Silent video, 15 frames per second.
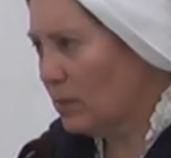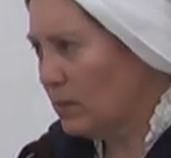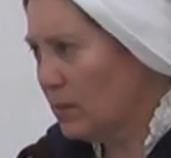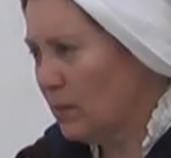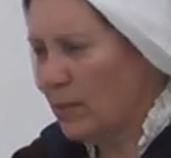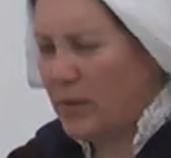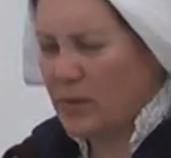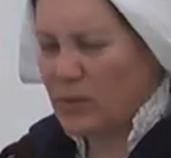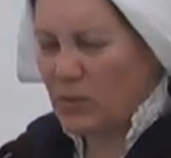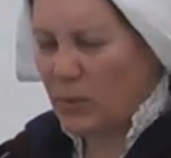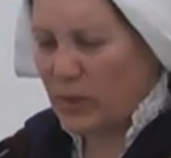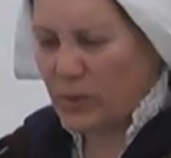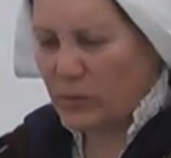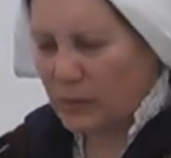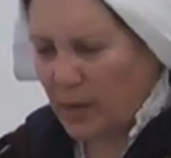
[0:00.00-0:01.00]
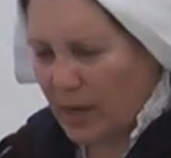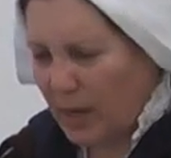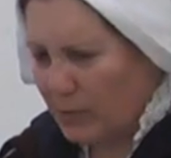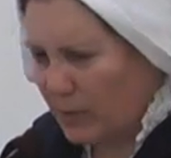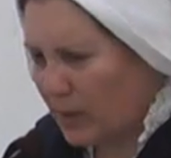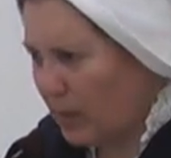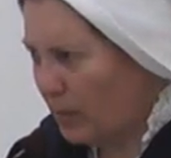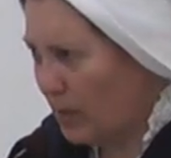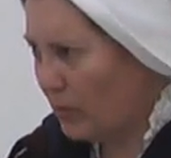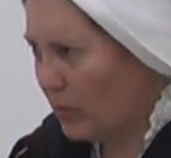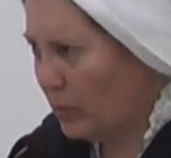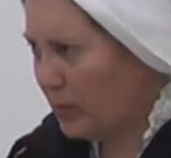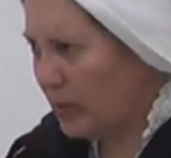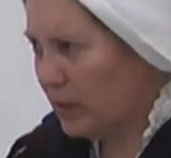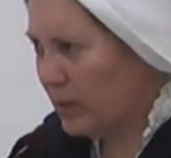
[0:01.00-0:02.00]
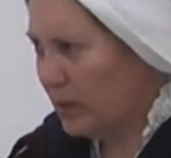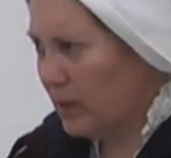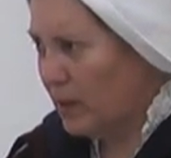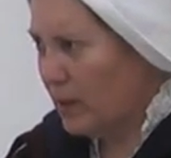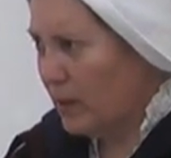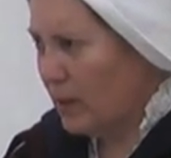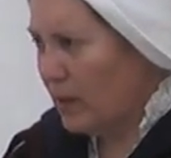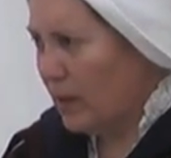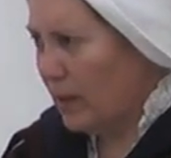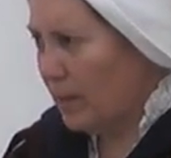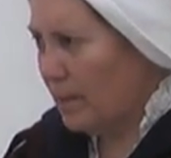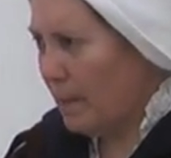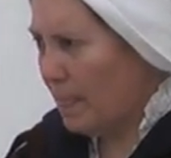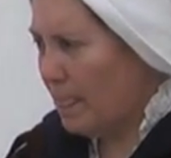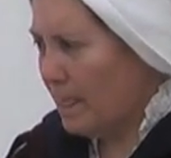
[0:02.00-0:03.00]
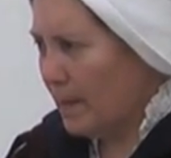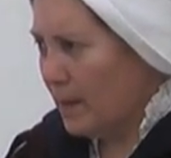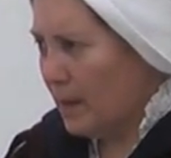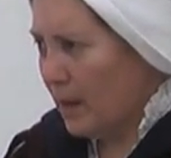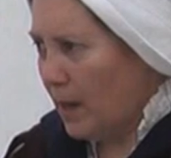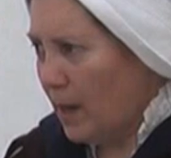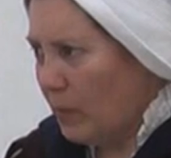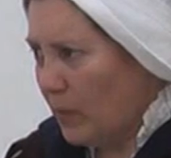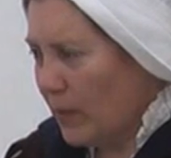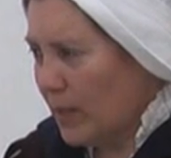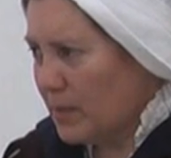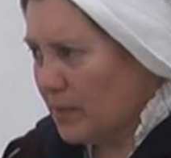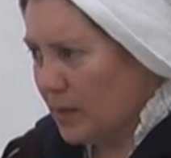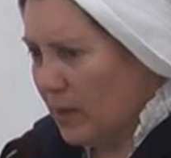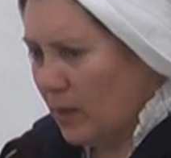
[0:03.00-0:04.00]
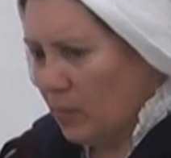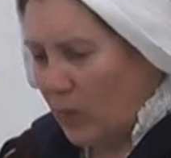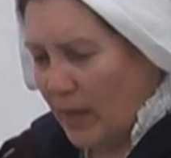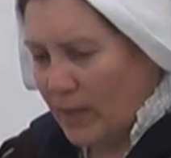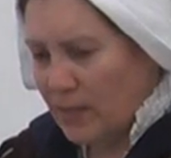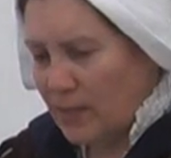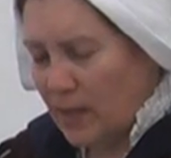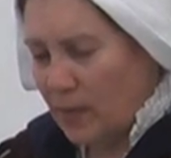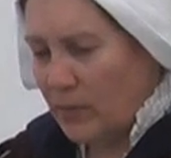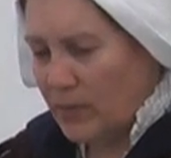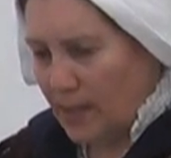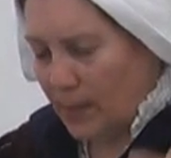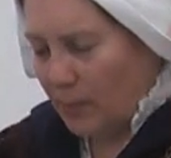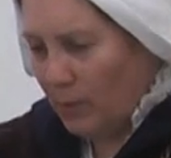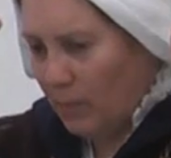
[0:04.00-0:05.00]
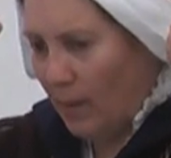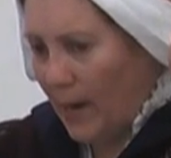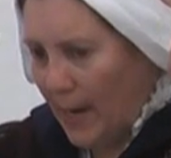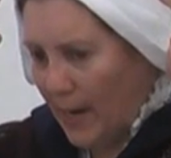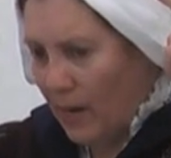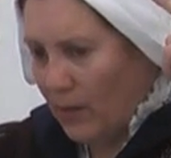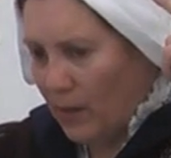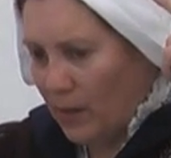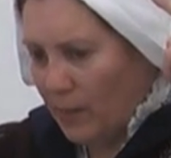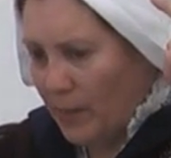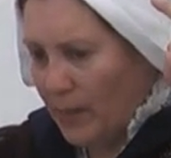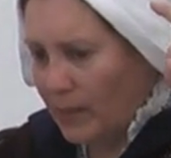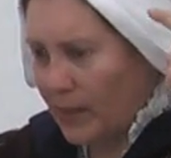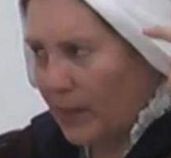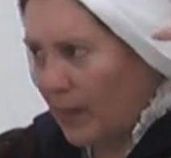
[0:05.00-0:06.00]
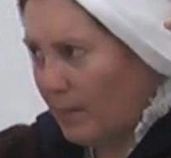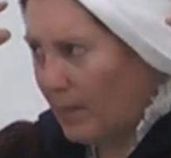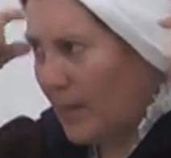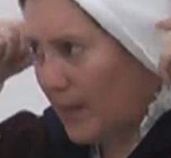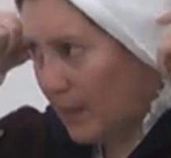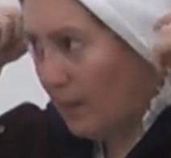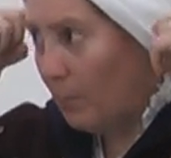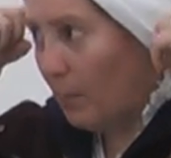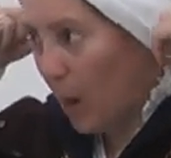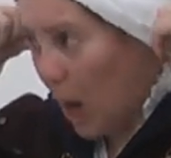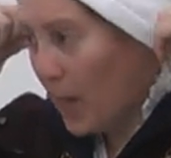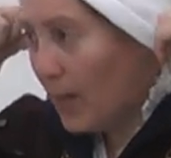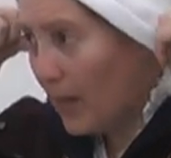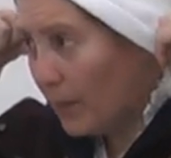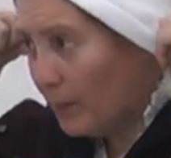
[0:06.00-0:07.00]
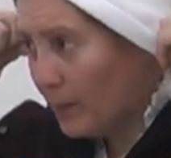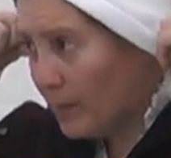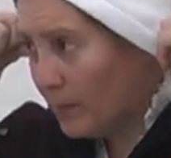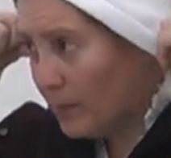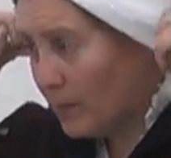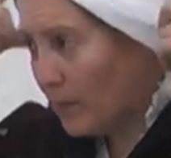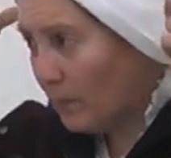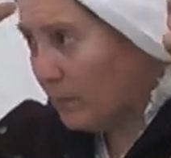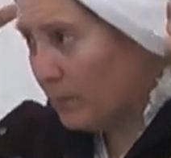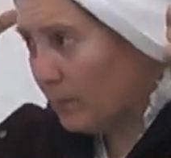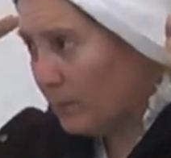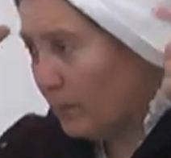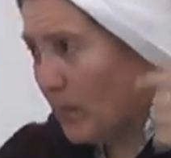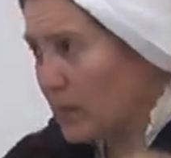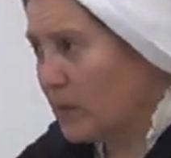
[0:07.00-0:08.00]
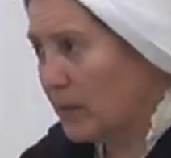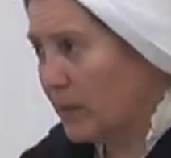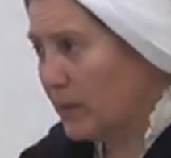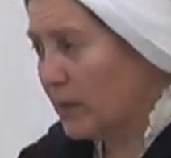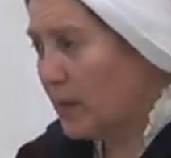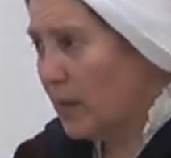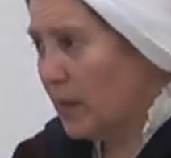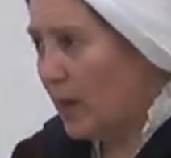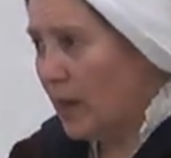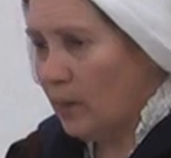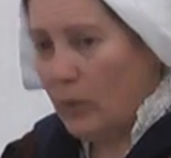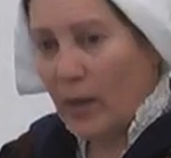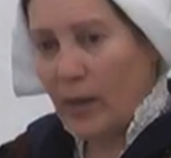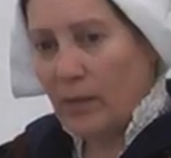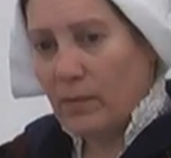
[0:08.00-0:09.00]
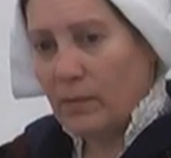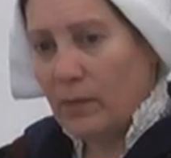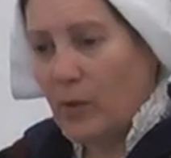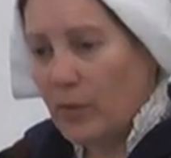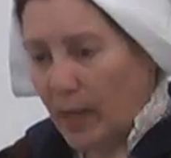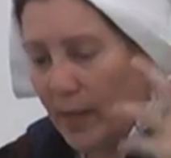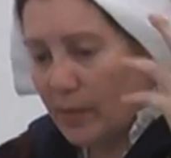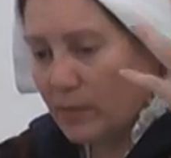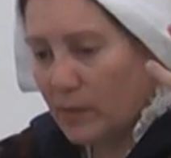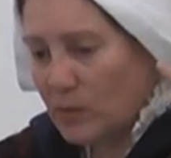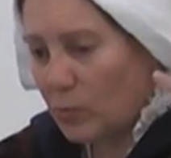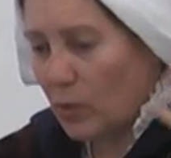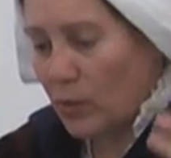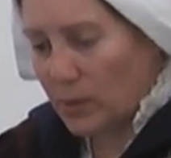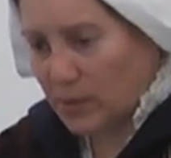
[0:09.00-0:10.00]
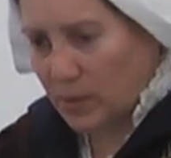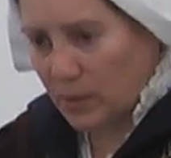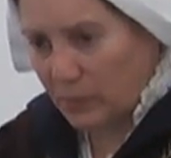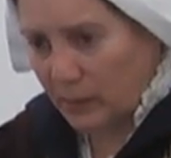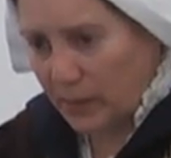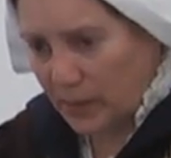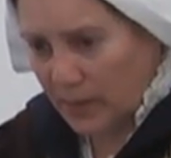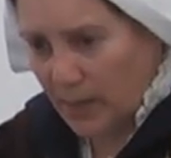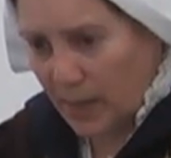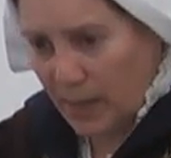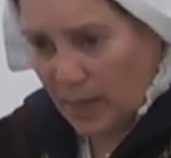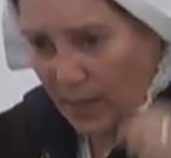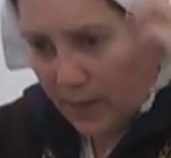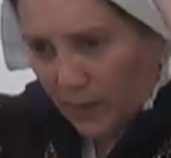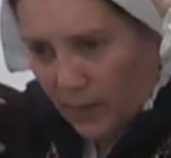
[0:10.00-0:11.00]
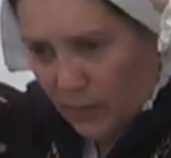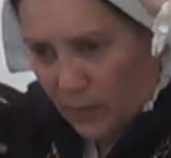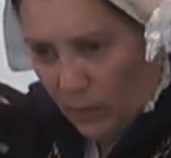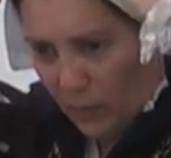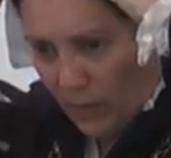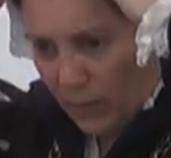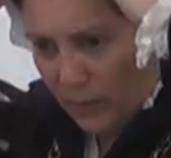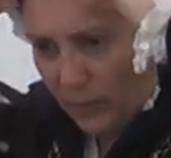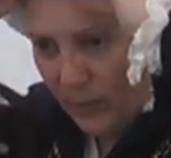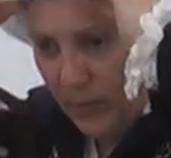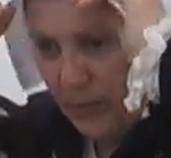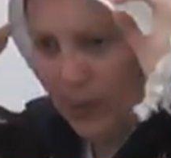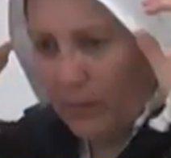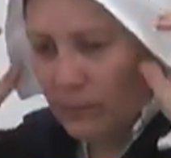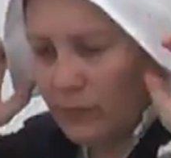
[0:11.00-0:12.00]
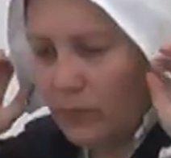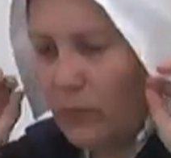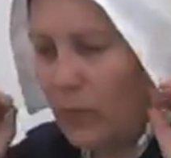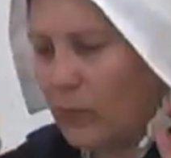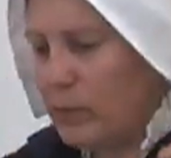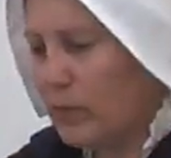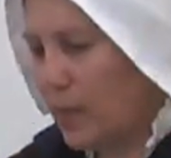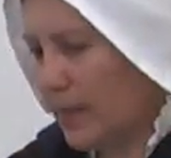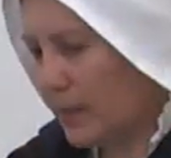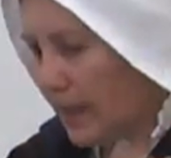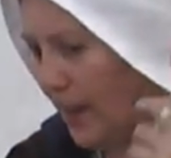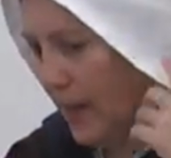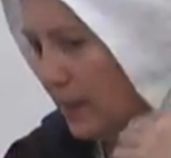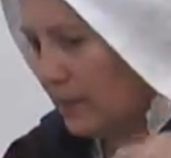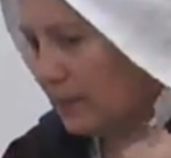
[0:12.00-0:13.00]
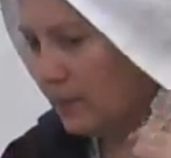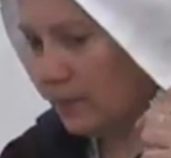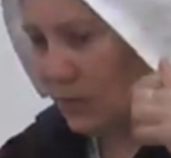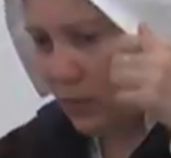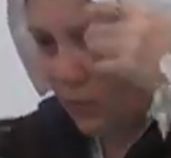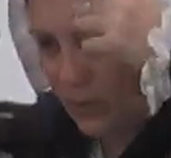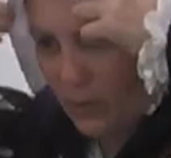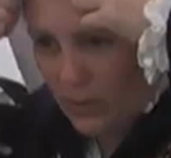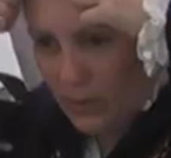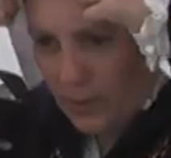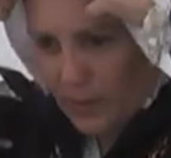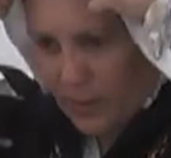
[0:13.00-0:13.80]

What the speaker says: or maybe it's 22 and a half, I can't remember, but what I did on Wednesday was I put my hair up, and then I made a mock-up in muslin, and went, okay, this works, this fits. And then you can wear the thing forward like that, or